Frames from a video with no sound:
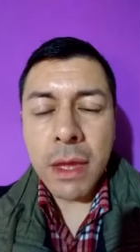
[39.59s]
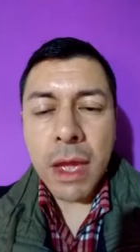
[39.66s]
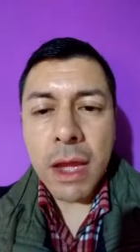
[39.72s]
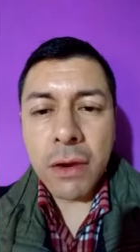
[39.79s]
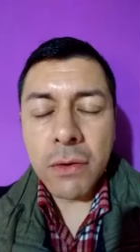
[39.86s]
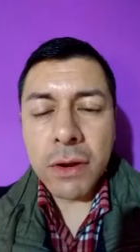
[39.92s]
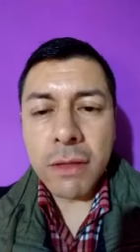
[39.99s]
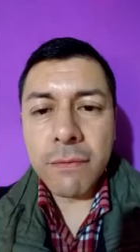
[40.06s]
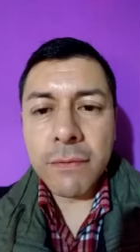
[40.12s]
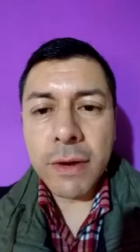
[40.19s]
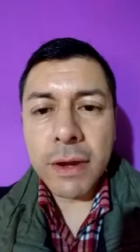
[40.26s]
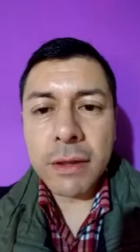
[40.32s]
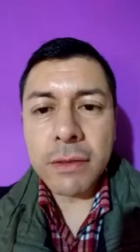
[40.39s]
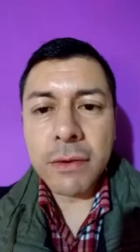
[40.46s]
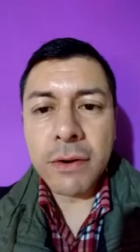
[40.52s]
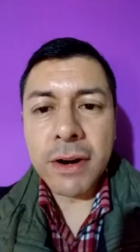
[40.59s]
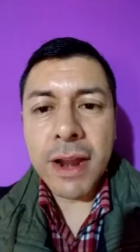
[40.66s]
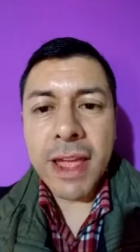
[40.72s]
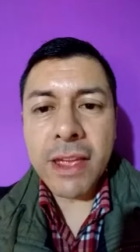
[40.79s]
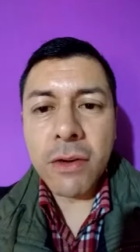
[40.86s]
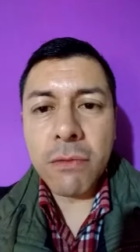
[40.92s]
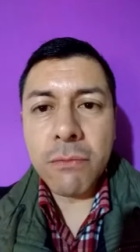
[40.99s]
I'm good advisor and
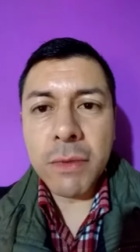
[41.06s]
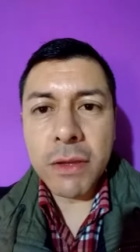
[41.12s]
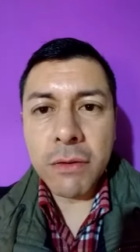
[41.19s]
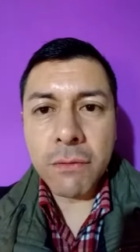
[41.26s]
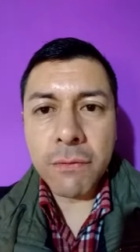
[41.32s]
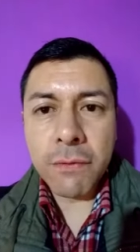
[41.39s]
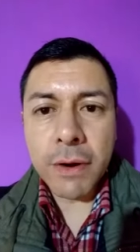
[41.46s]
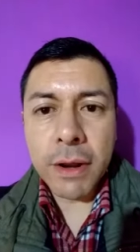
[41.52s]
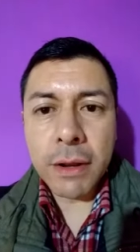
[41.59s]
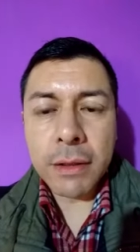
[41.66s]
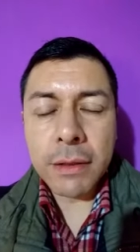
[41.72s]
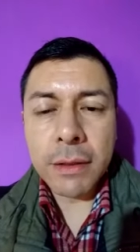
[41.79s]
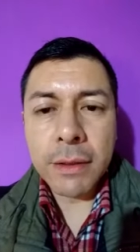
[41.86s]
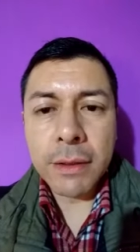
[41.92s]
I could be your friend.